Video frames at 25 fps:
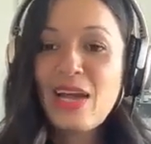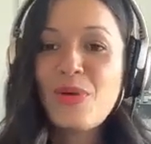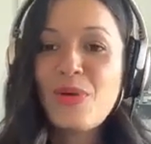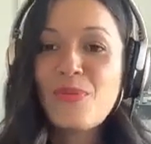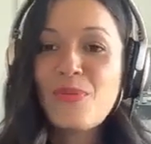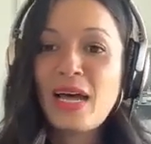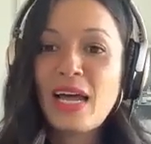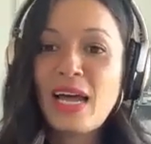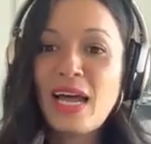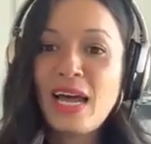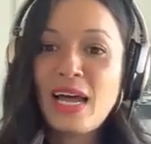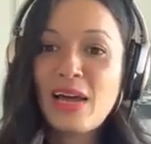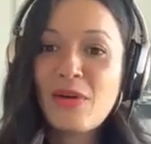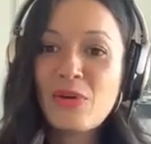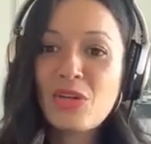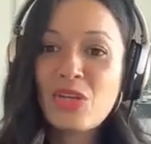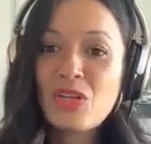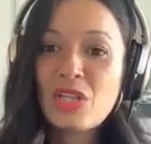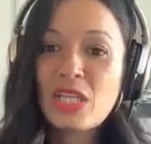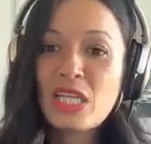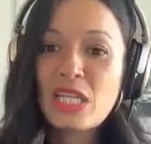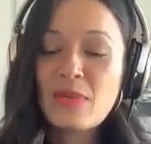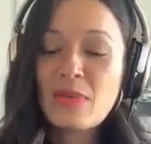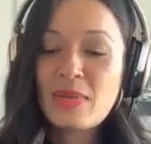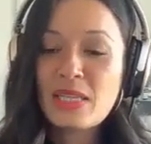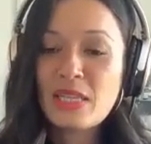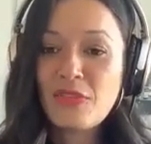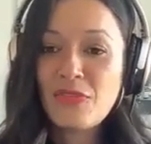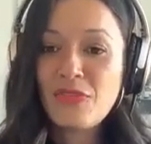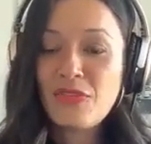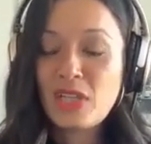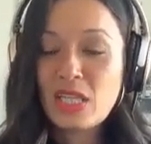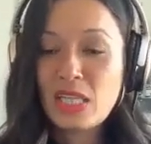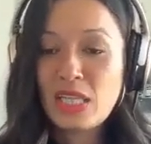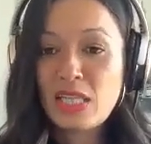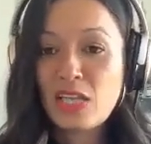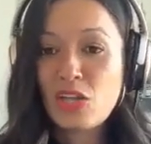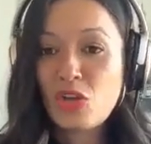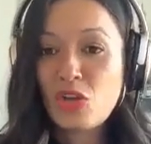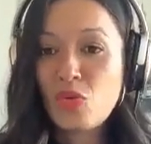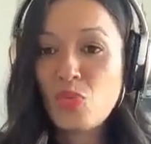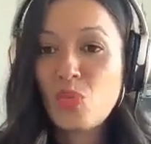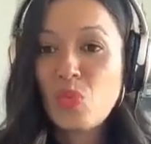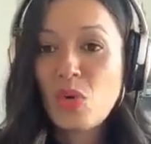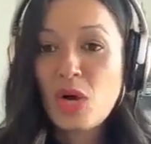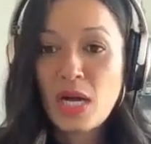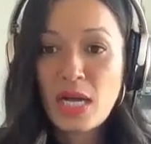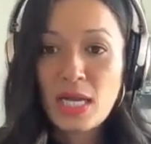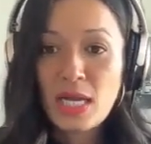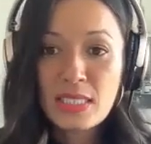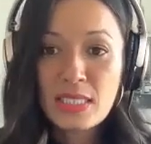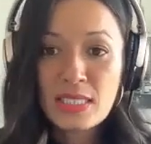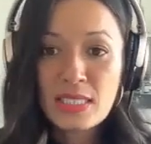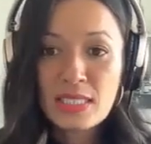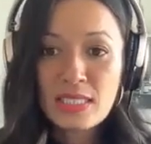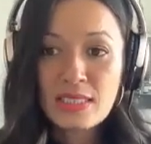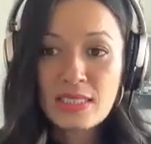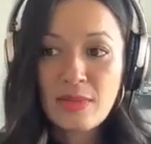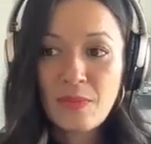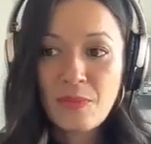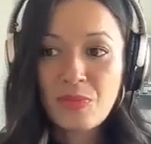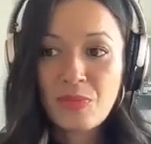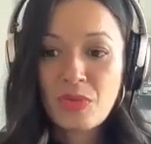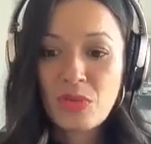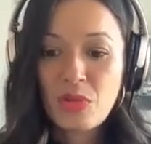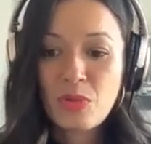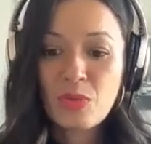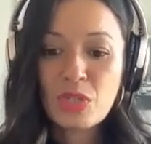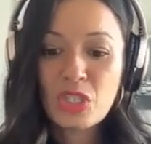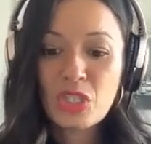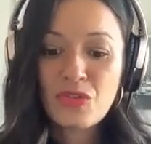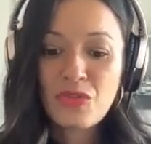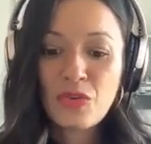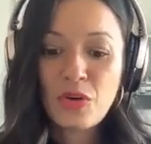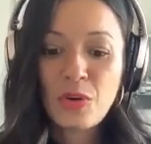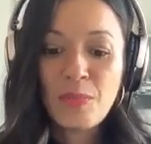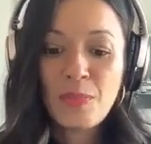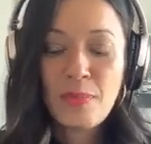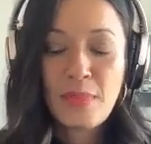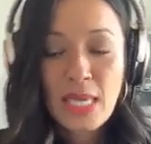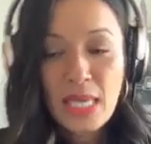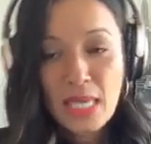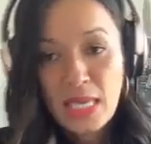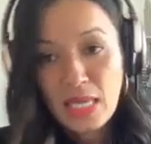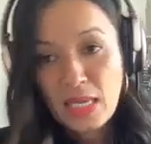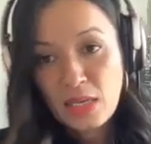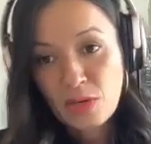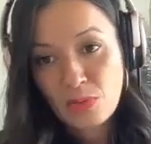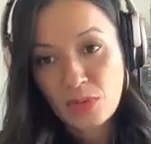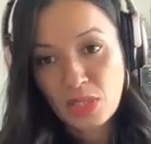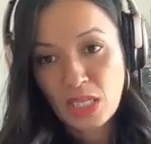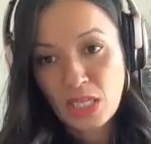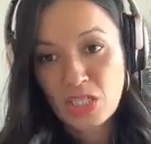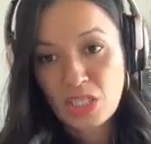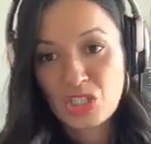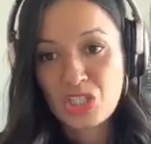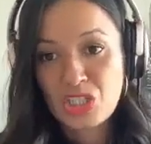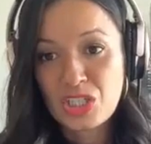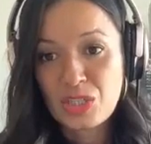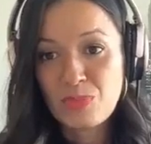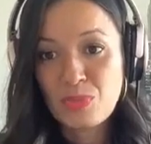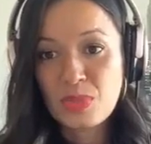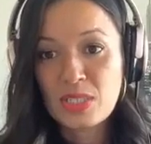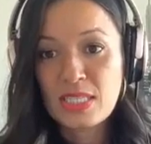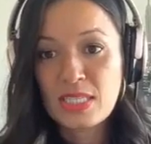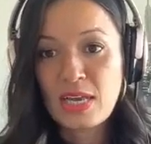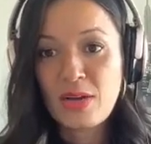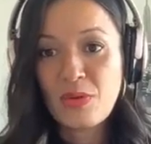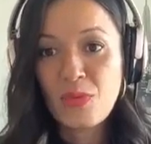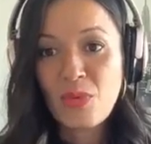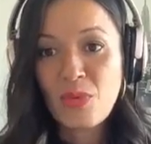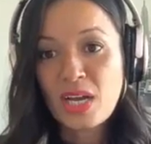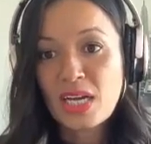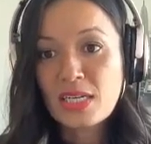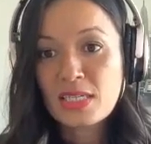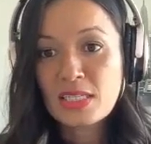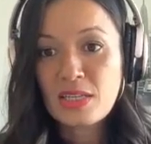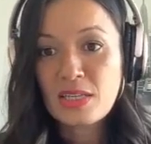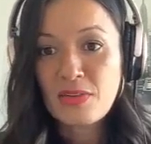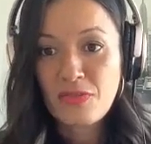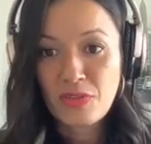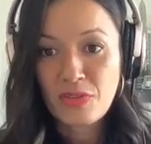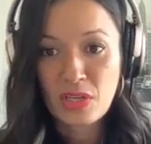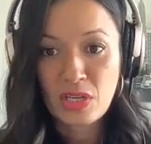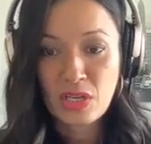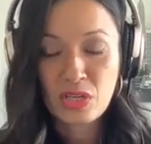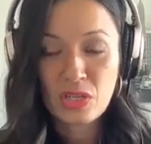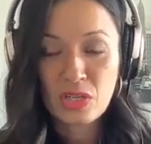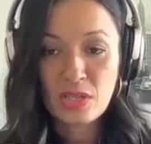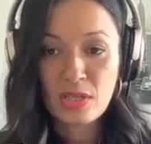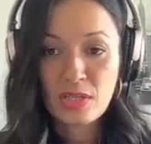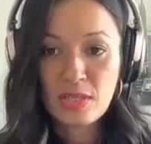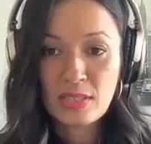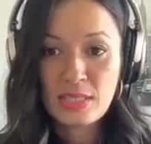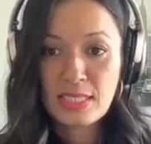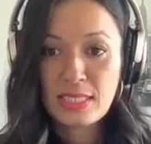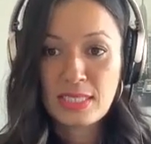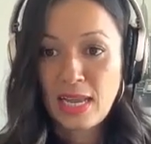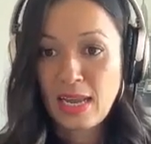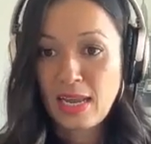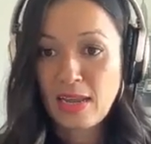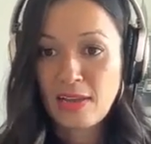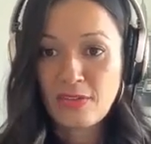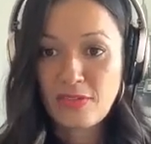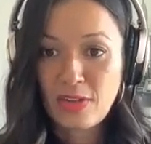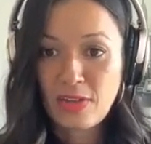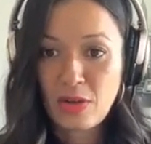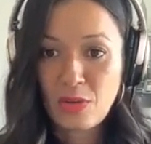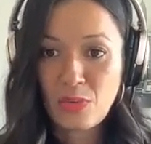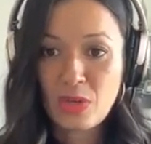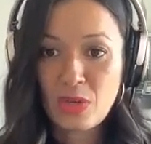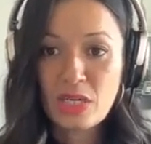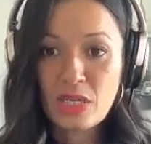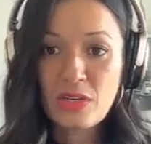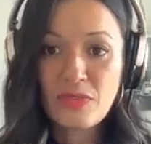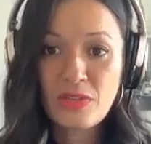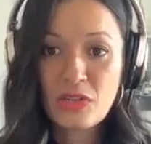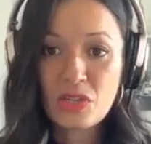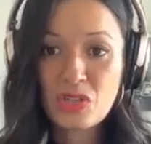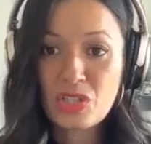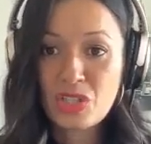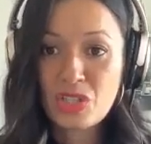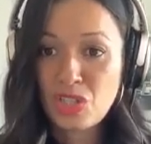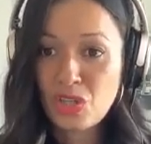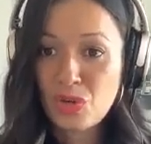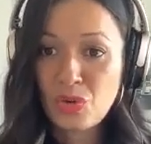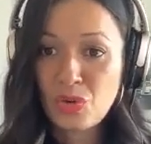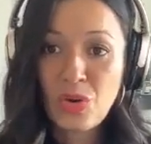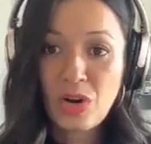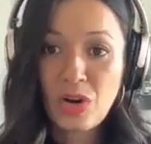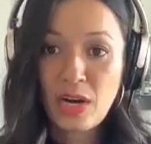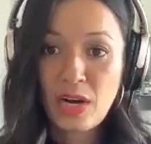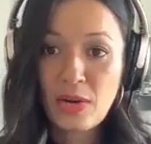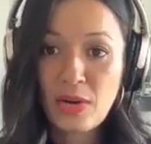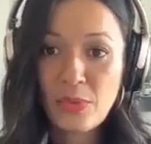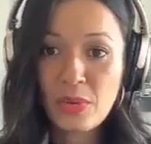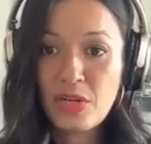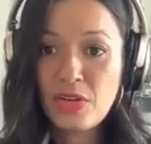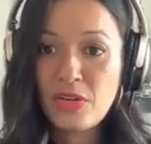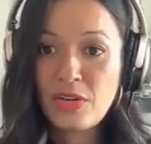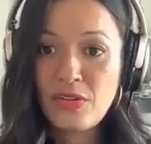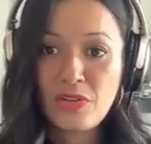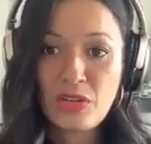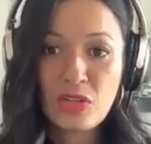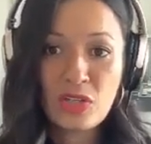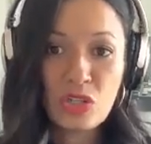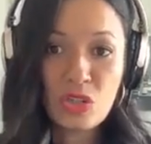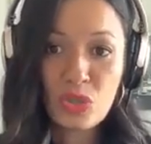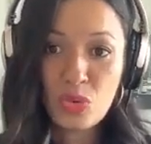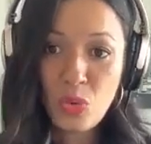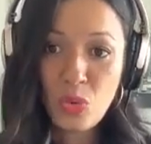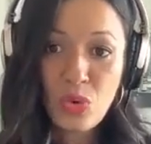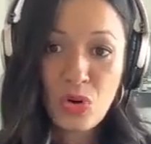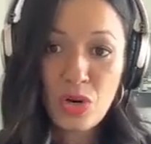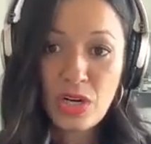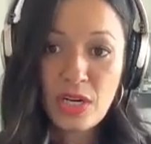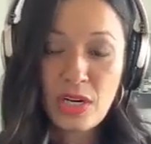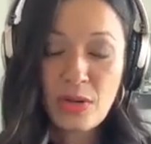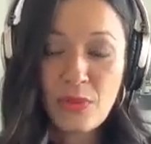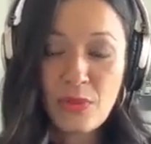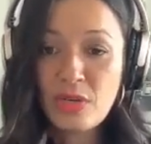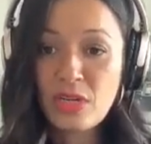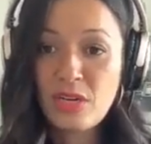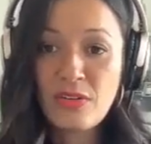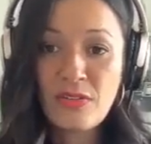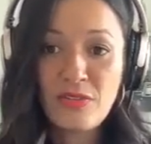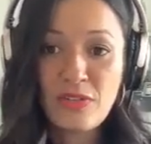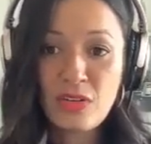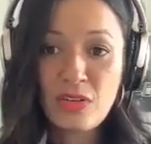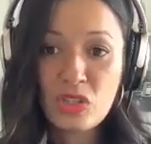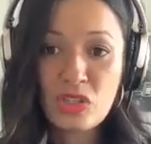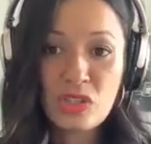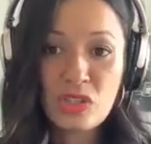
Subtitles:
but I want you to think about the feeling that you want, which for me in relationship was, I wanted to feel safe. I wanted to feel secure. I wanted to feel adored. I wanted to feel